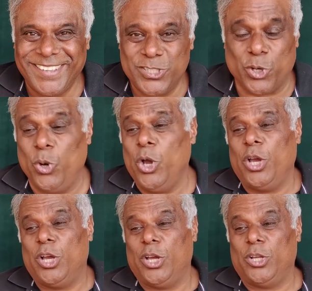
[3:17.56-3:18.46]
So
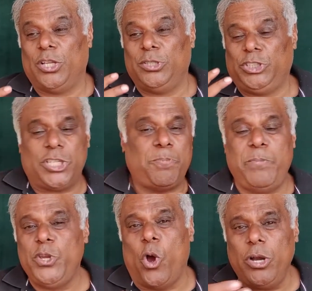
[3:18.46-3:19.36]
just
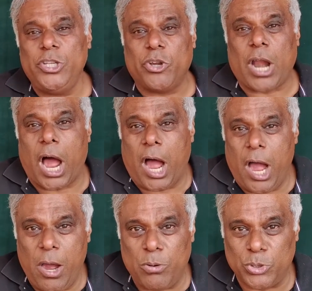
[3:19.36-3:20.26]
beyond your
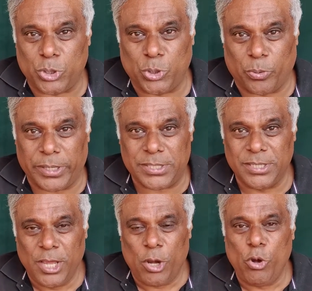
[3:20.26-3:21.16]
how to do it,
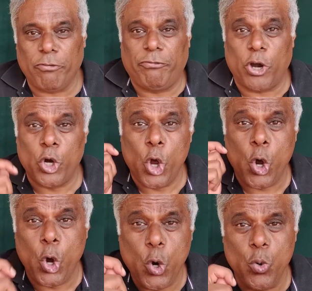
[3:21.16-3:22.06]
look for
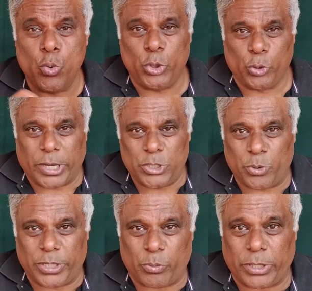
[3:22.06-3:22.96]
who you can do
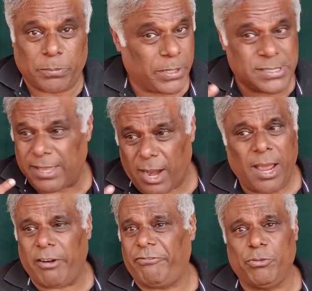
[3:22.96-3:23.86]
it with. Because there
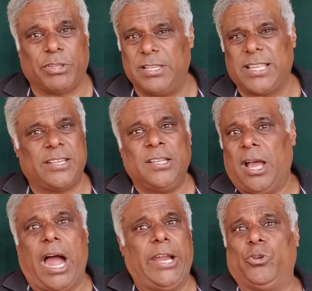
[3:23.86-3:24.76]
are a few things that
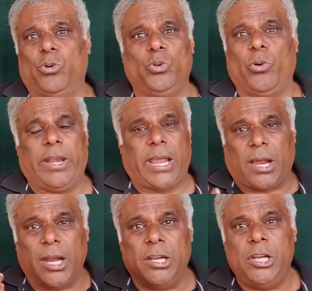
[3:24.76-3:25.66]
I don't know and I
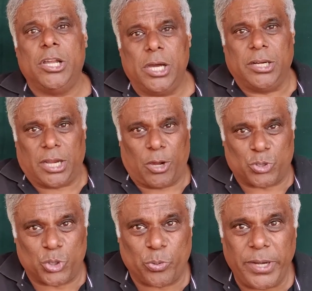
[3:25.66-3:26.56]
can't learn how
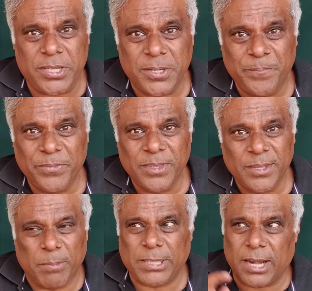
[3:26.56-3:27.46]
to do it.
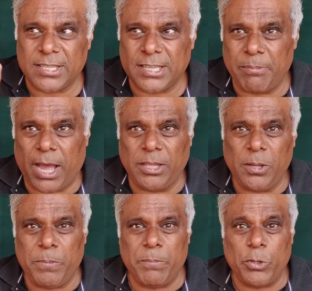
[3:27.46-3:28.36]
But there are some
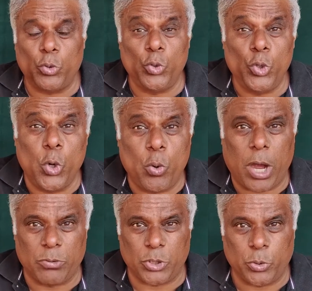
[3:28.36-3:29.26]
other people who know
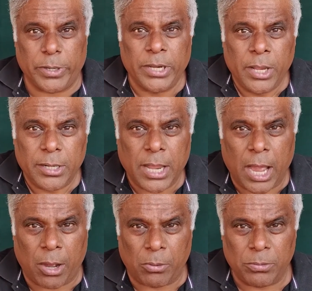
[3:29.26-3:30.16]
how to do it.
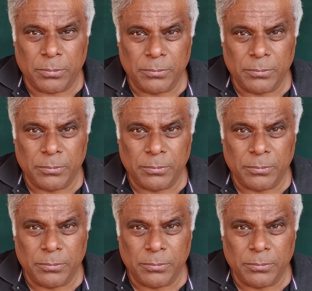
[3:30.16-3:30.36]
Now,